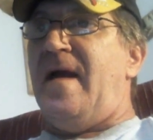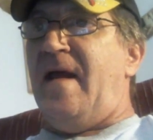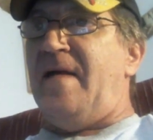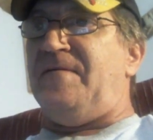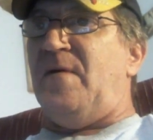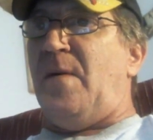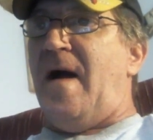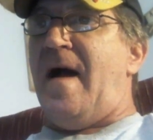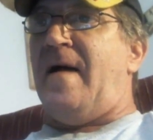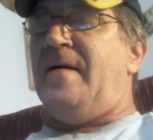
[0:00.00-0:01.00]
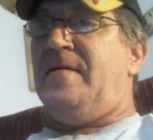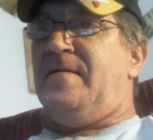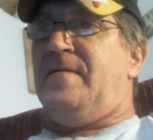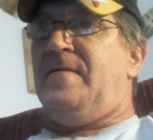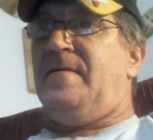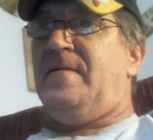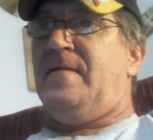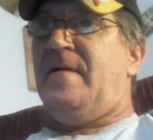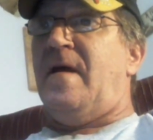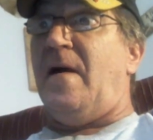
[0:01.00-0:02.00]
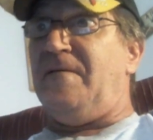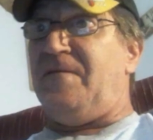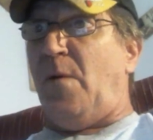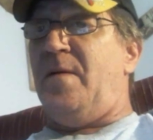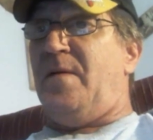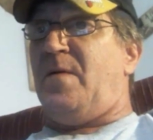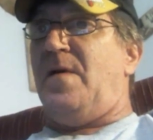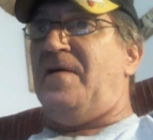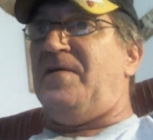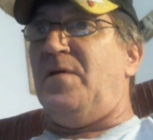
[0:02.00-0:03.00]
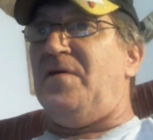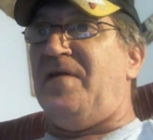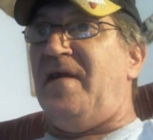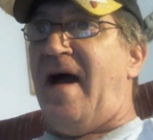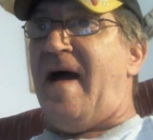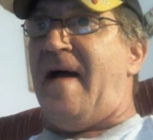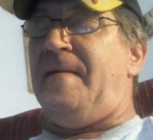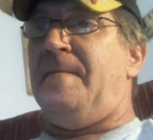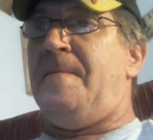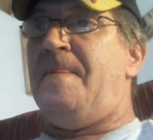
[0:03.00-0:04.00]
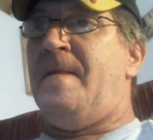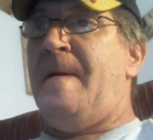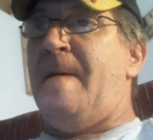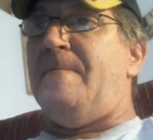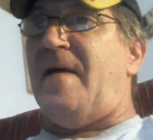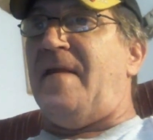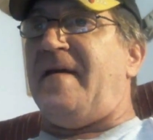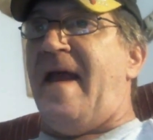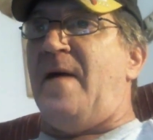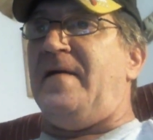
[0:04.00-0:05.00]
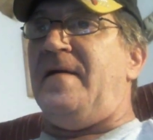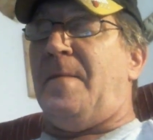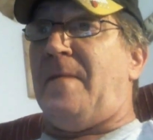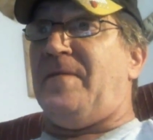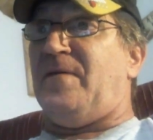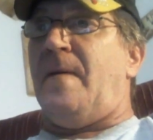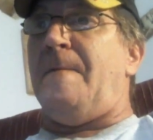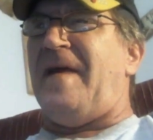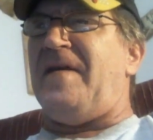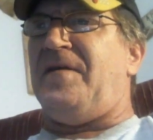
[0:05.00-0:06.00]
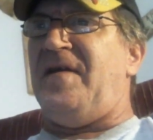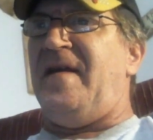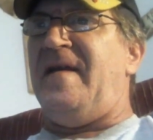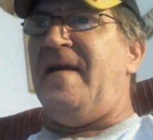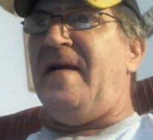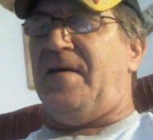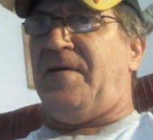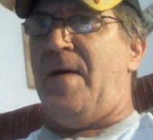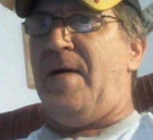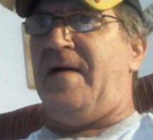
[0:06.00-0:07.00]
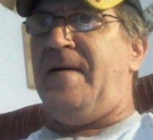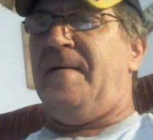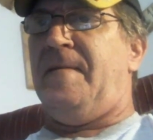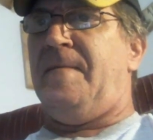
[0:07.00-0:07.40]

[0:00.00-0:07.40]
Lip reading: An FOI, FOIA request, was denied by the city attorney.